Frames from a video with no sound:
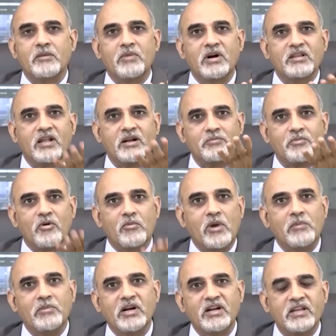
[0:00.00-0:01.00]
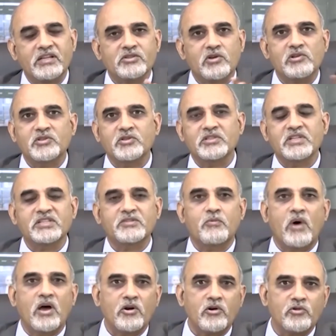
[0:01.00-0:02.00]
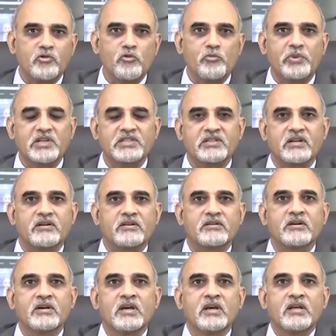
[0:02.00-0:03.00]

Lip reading: but that probability is also just 1 or 2%,